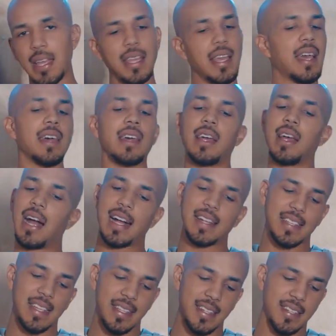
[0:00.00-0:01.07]
yeah, I
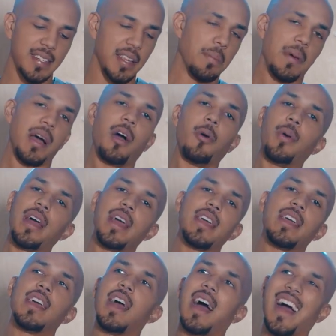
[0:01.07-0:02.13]
did this shit my way.